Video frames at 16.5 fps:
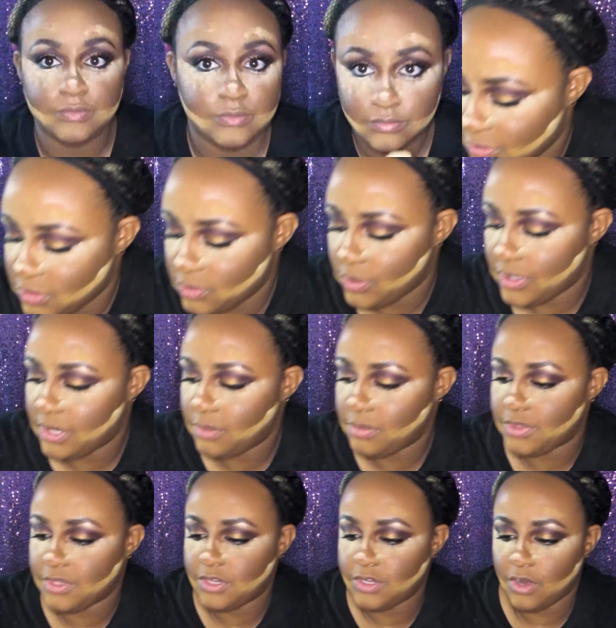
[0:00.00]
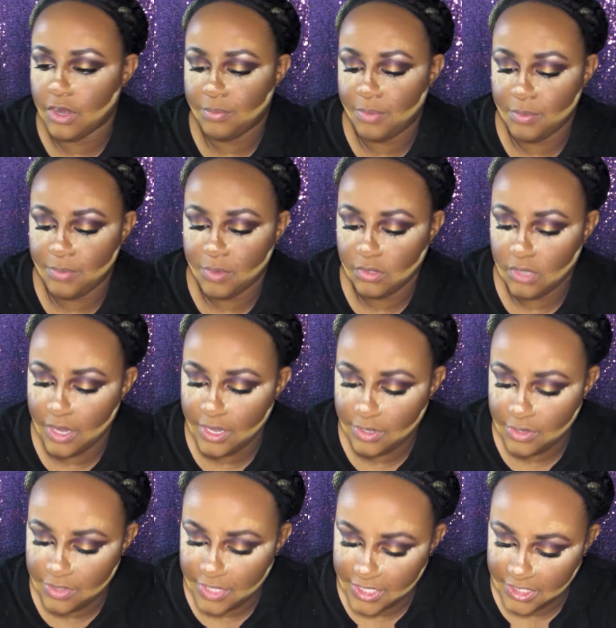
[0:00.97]
Just going in with a dark purple
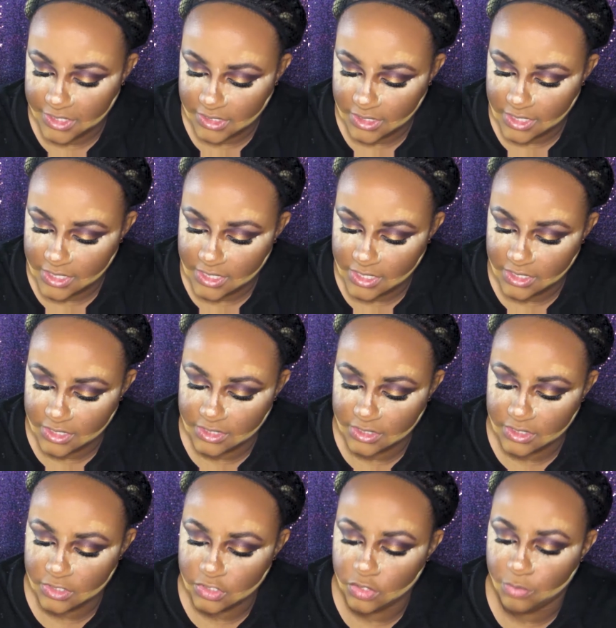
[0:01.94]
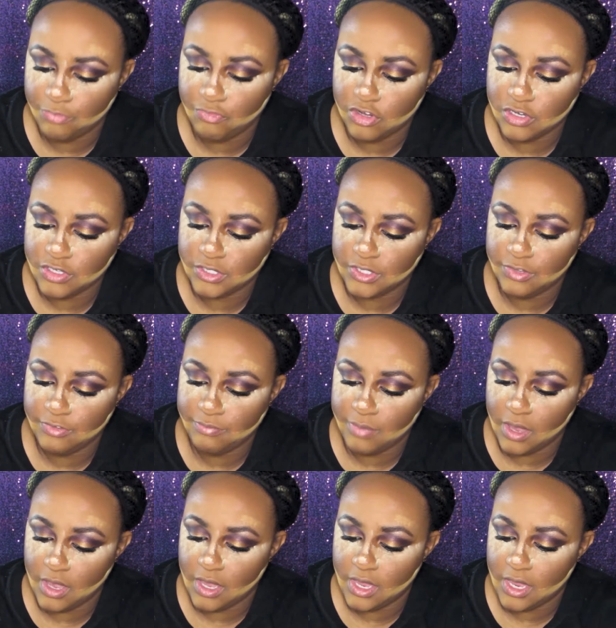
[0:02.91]
liner. This is Subversive
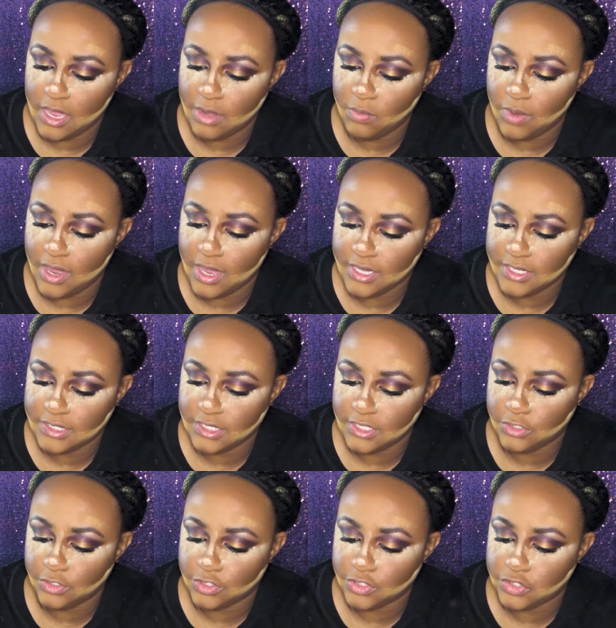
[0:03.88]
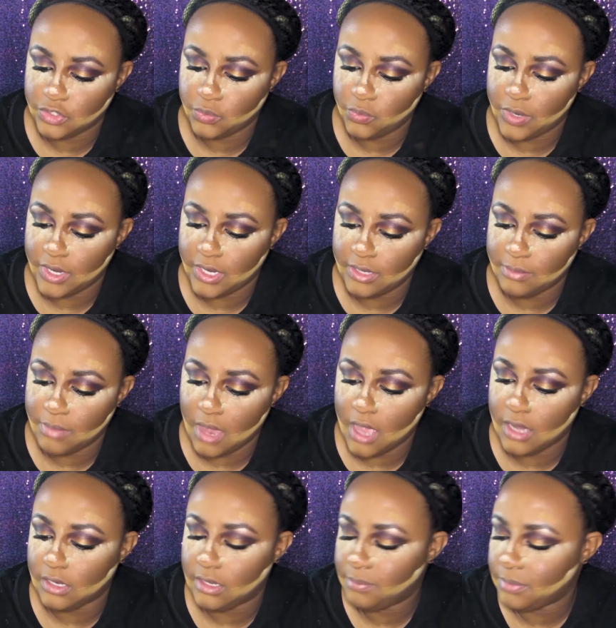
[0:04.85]
by NYX in their Suede
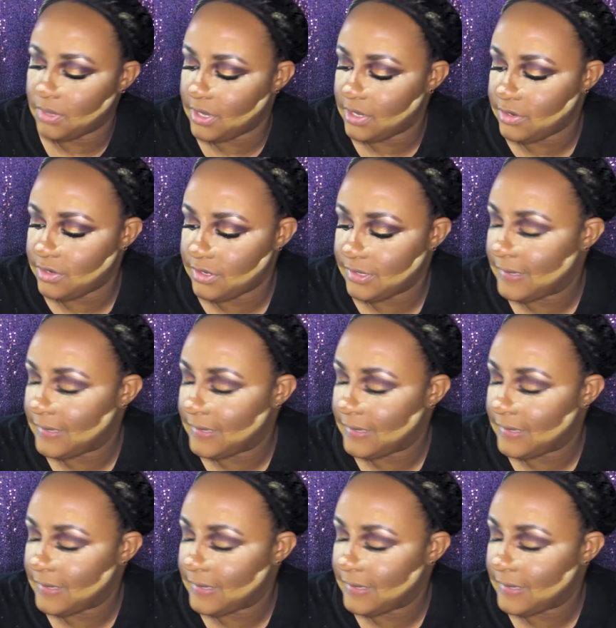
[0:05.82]
Matte Lip Liner.